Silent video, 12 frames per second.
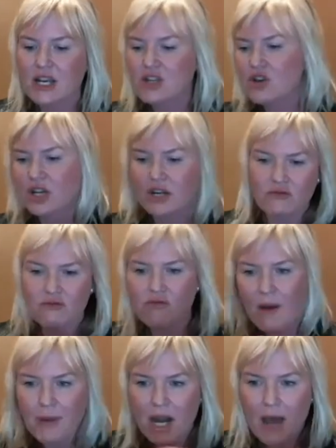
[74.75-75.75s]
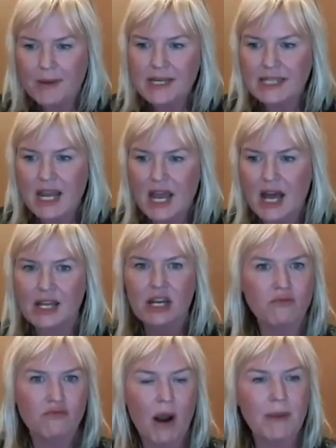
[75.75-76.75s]
you can rub it up and down
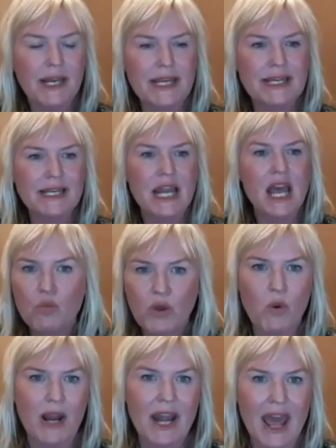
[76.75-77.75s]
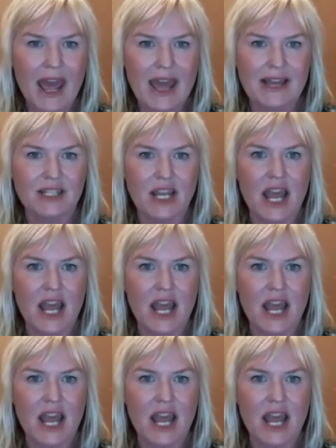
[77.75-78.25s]
and rub it in with one hand,